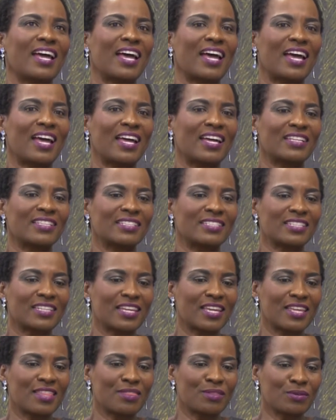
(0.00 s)
And
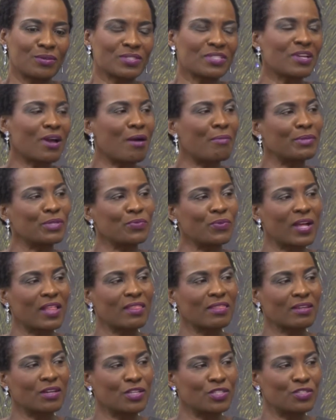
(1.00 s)
in those
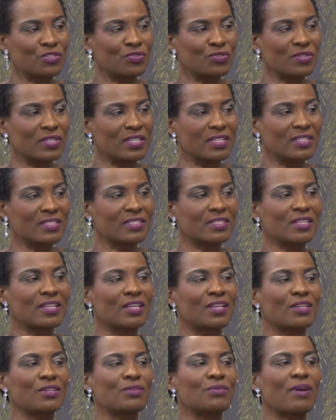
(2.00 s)
Commonwealth countries,
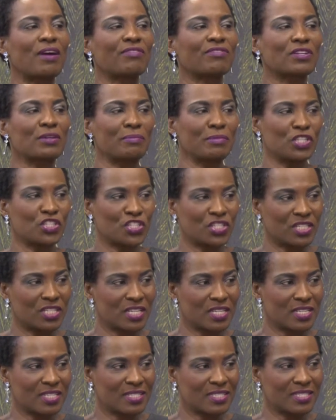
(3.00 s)
you have
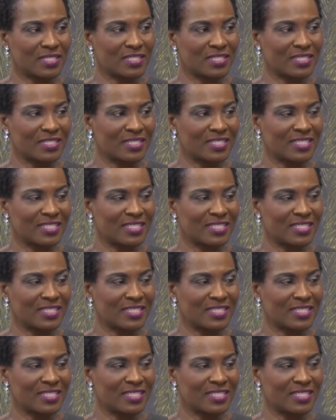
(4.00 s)
commissioners.